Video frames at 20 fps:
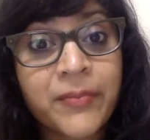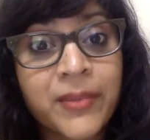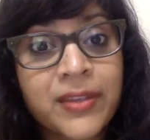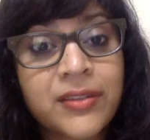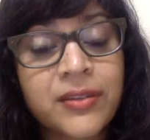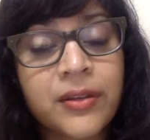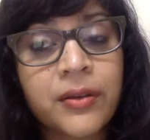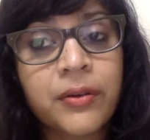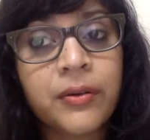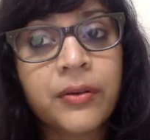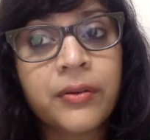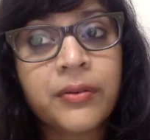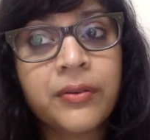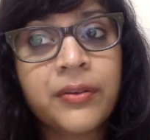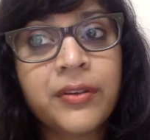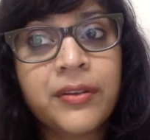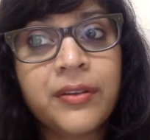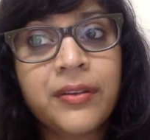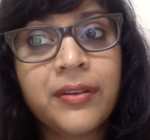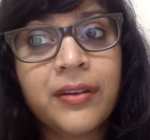So
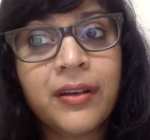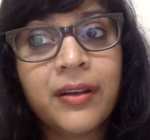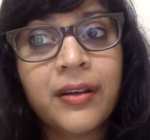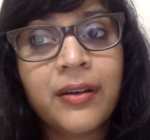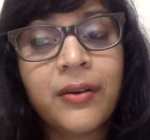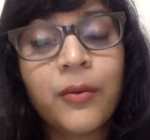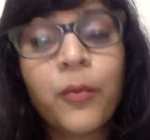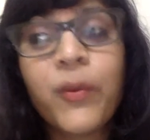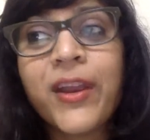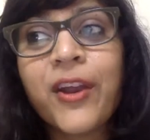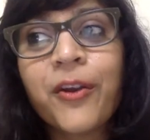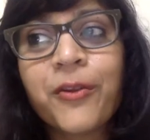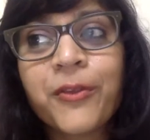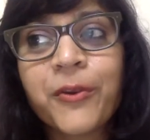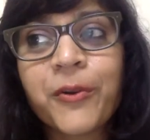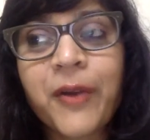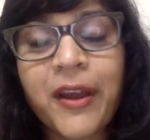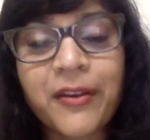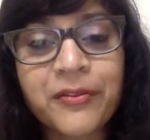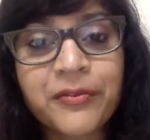we are
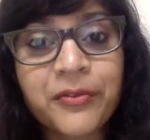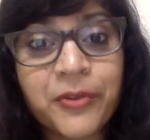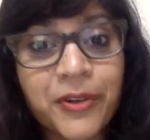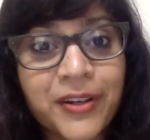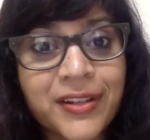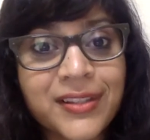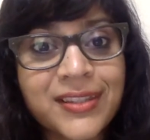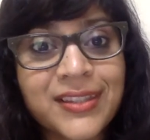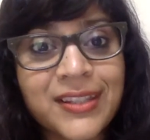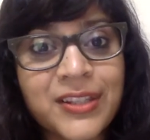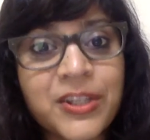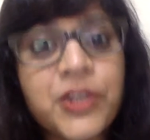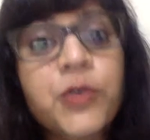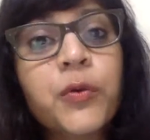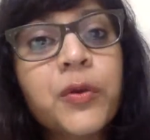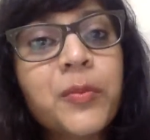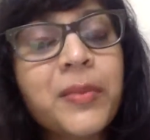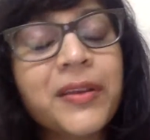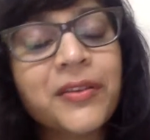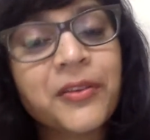the ground force, and you
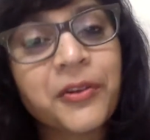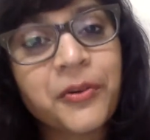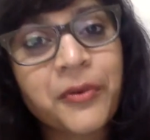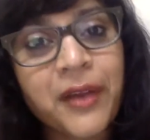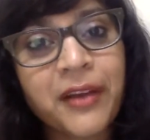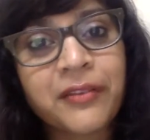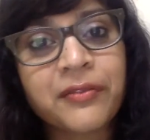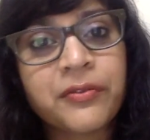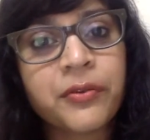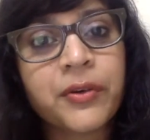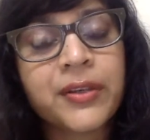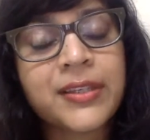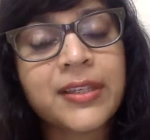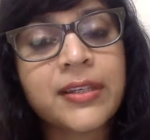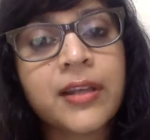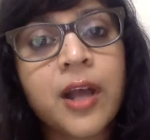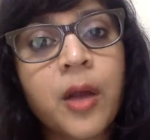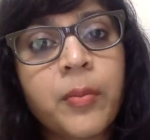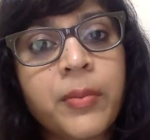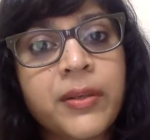would be the ground force in
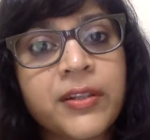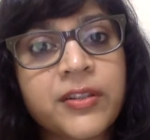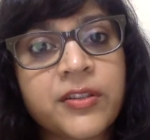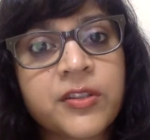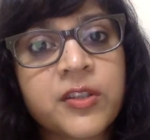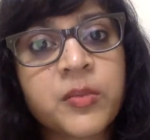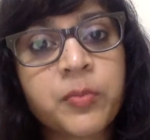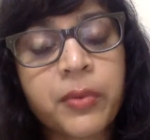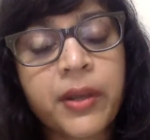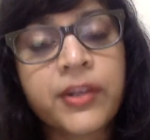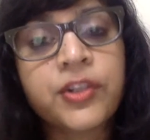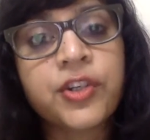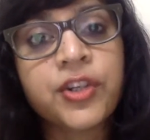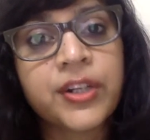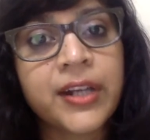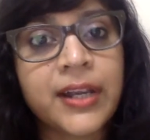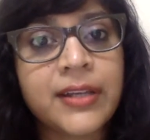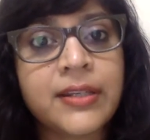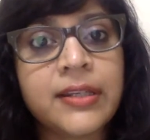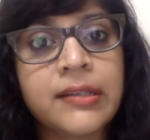helping to spread
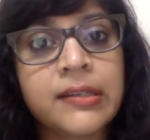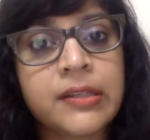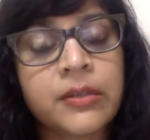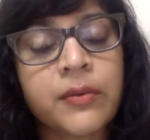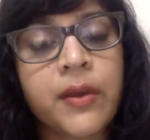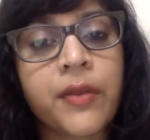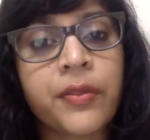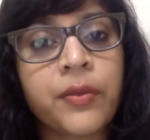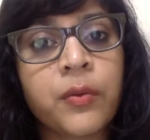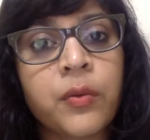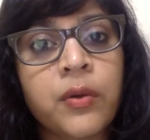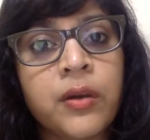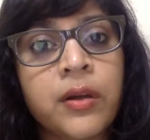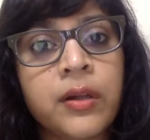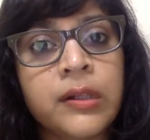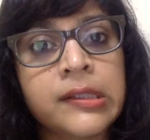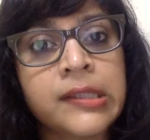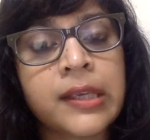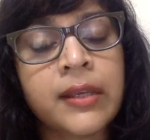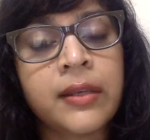good ideas around the
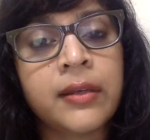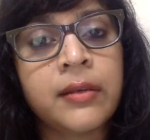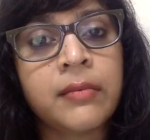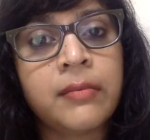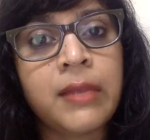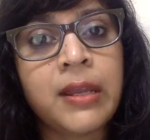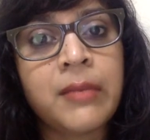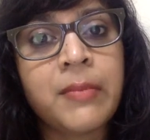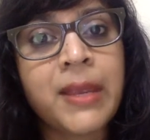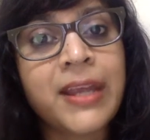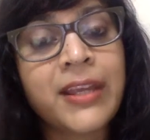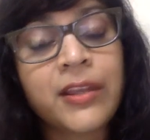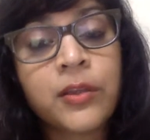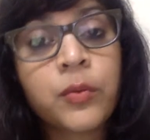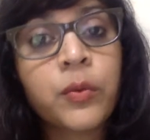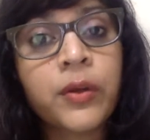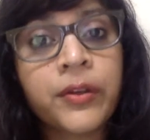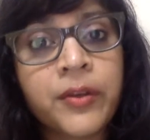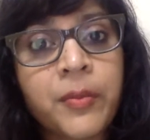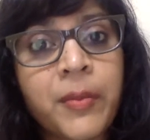world and making
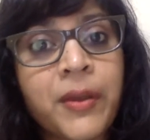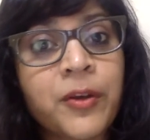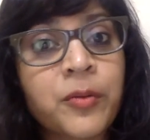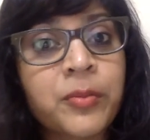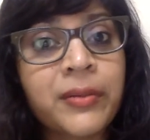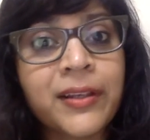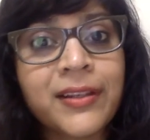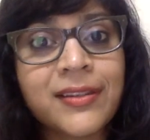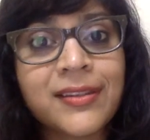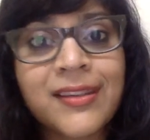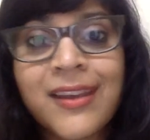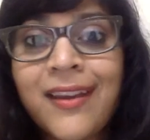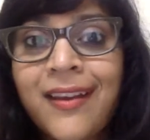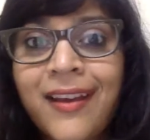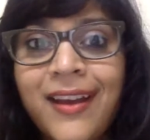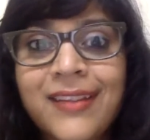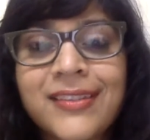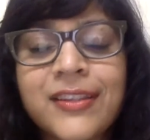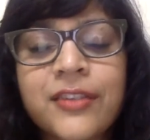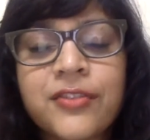the world a better place.
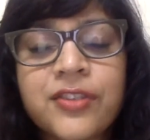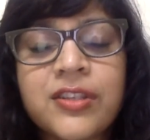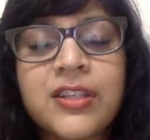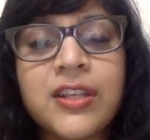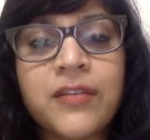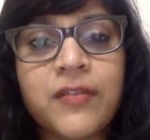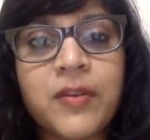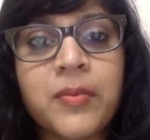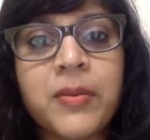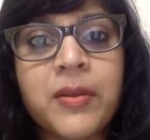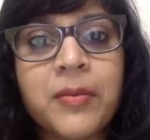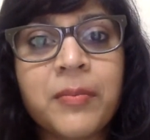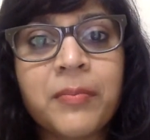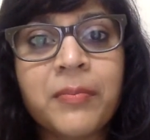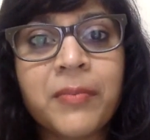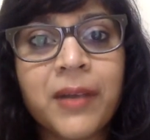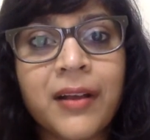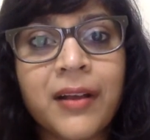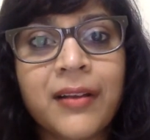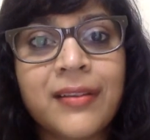As LGTVP
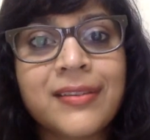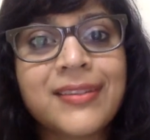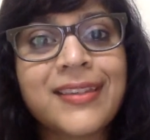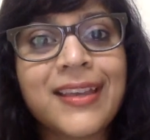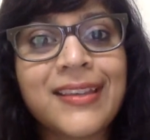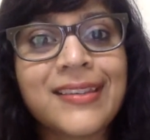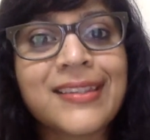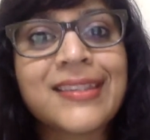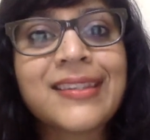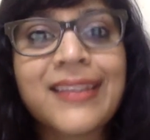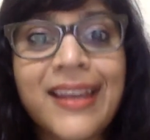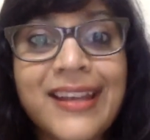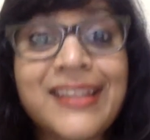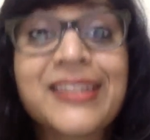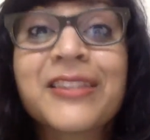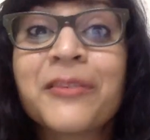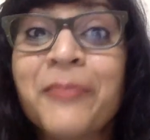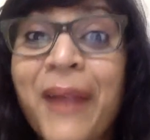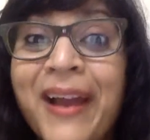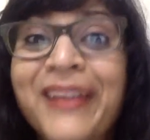says, a
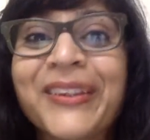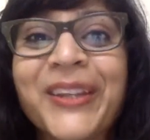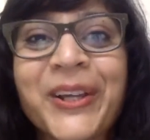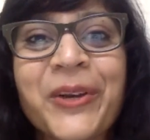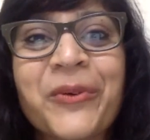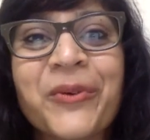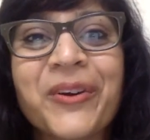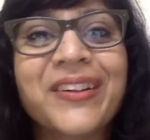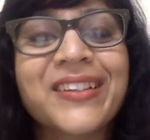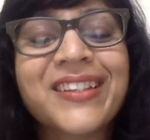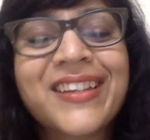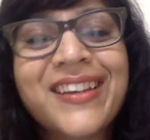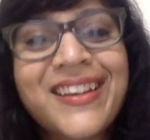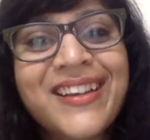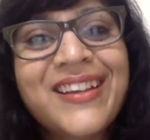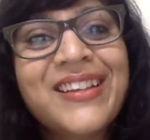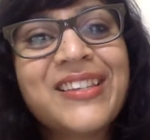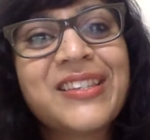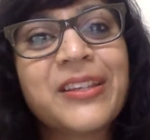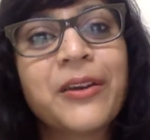smiling world.
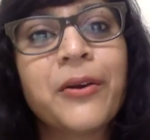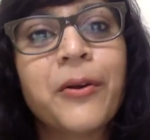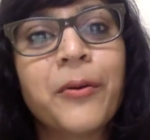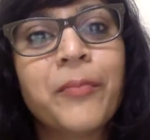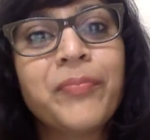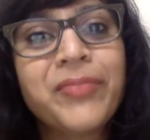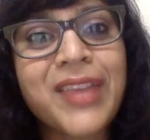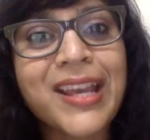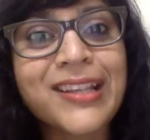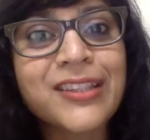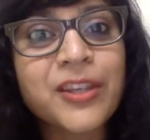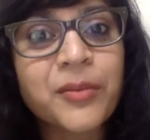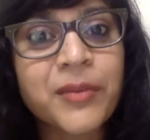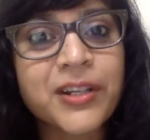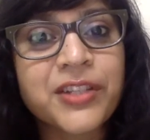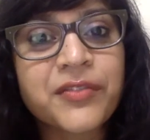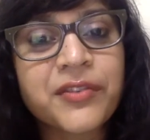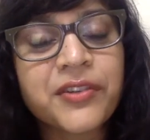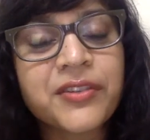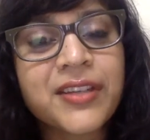So thanks so
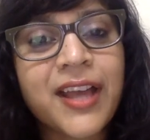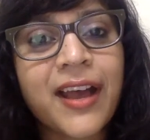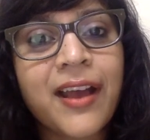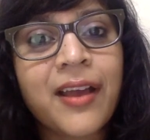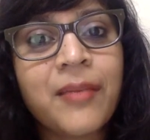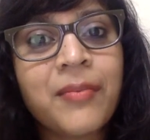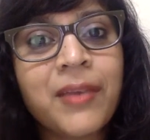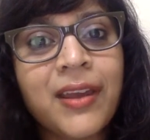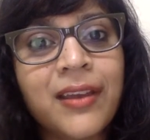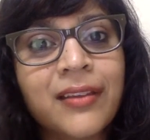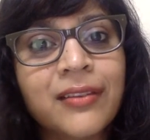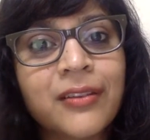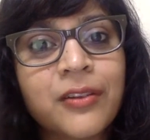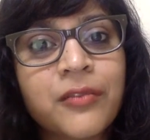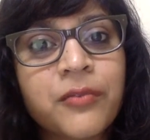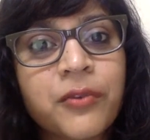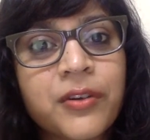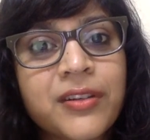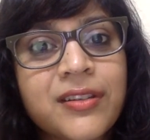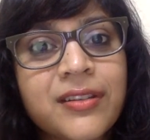much for your time, and
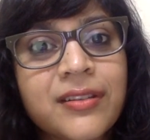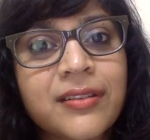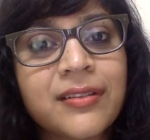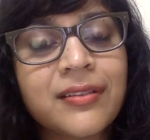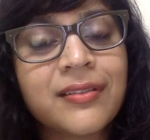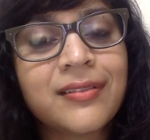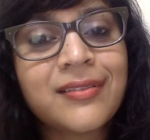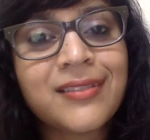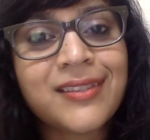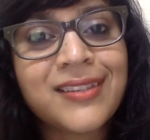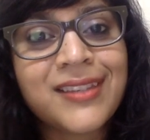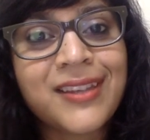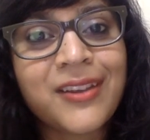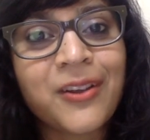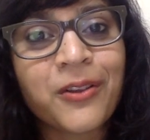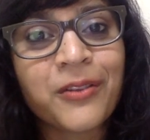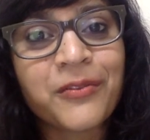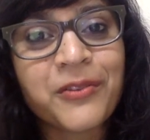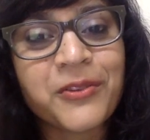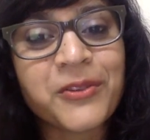look forward to
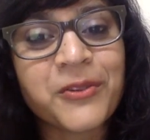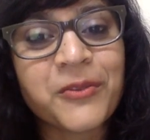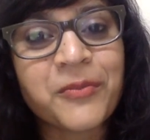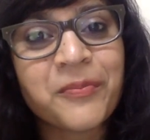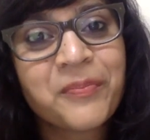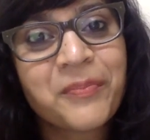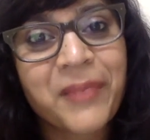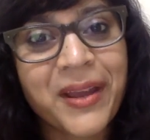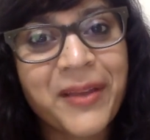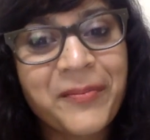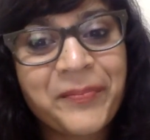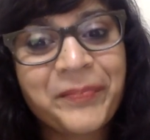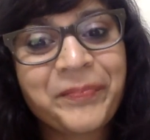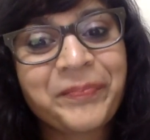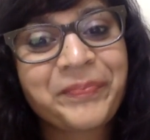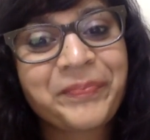seeing all of you soon. Bye.